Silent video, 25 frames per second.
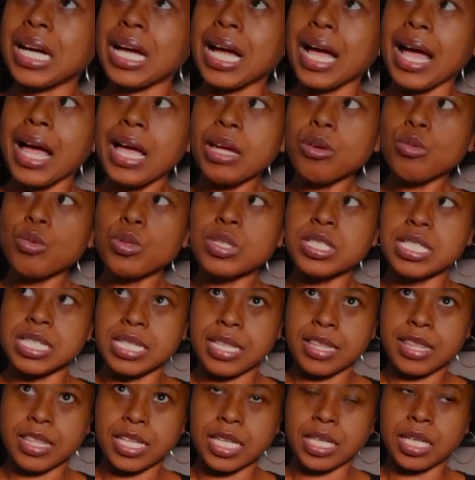I
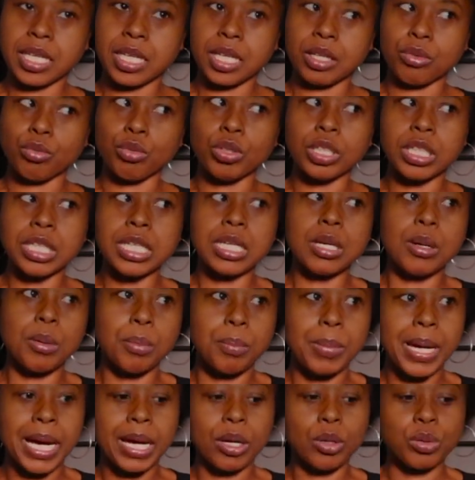wasn't thinking really
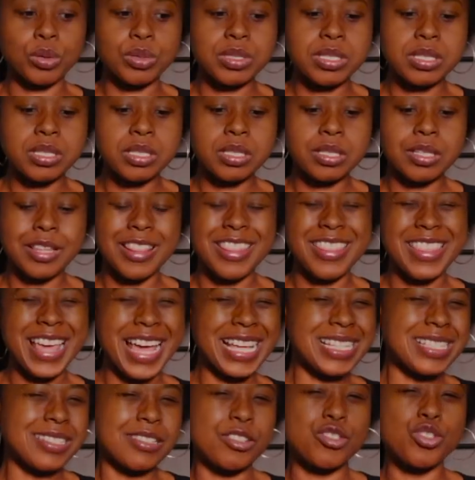about
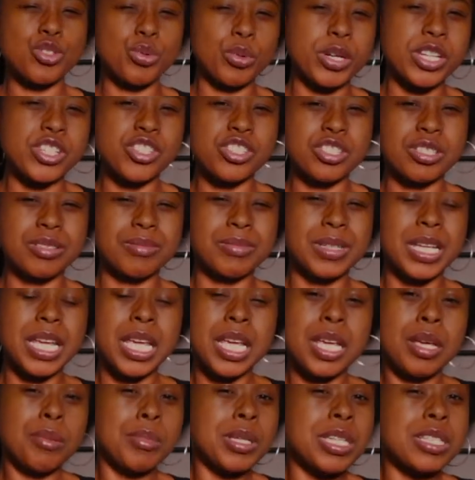that situation,
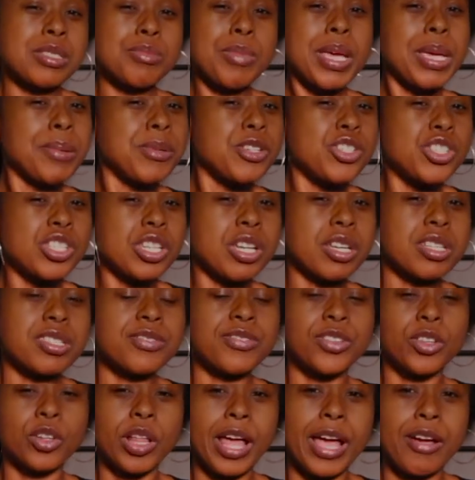because maybe she
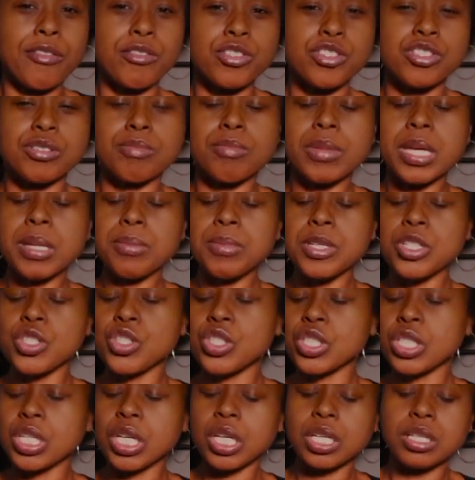does feel average and maybe
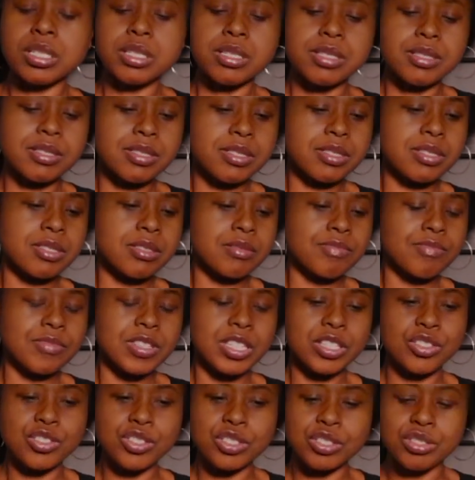she does
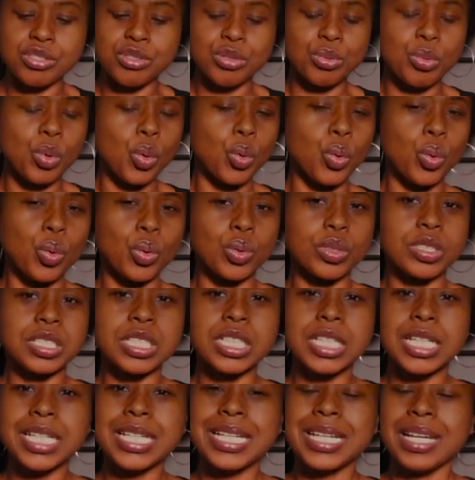think she's too old.
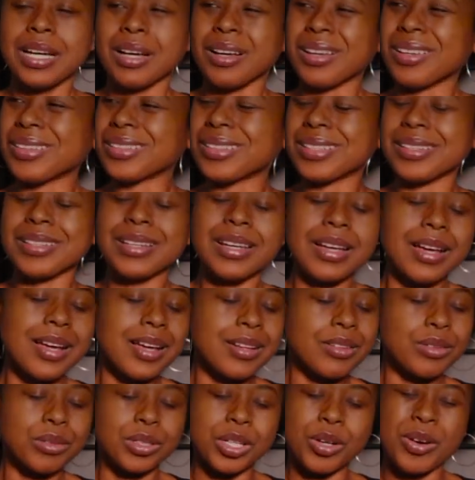
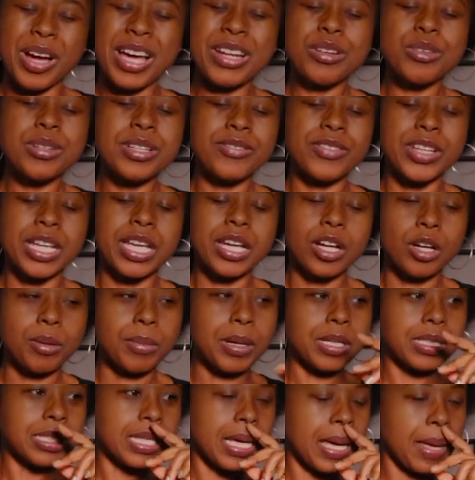I don't know. I don't even care
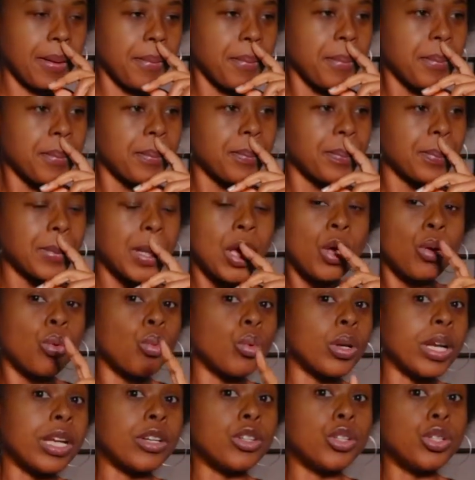about that.
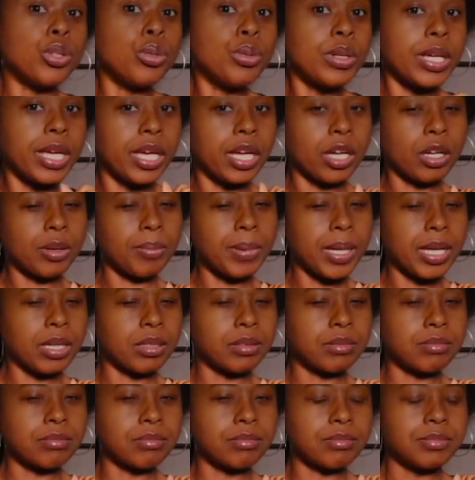What I do care about
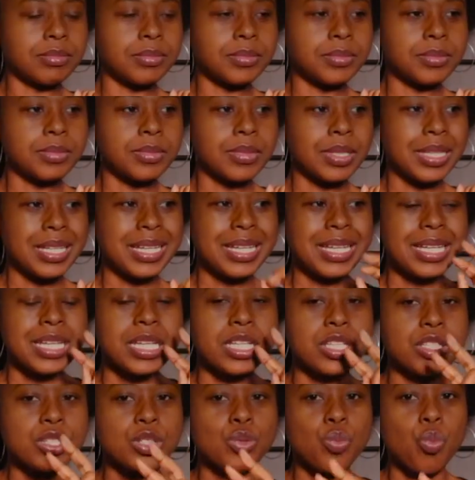
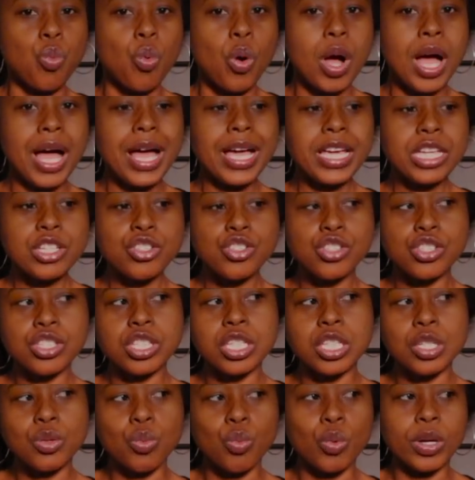is why
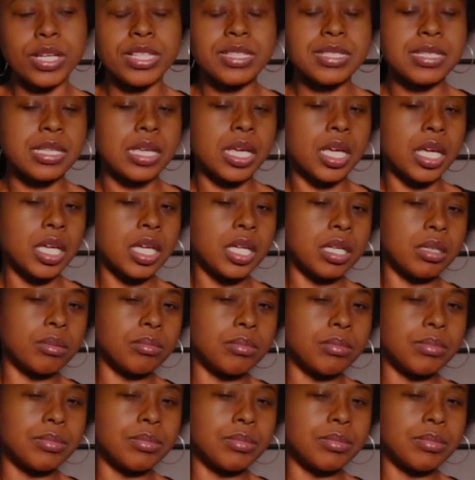she went to him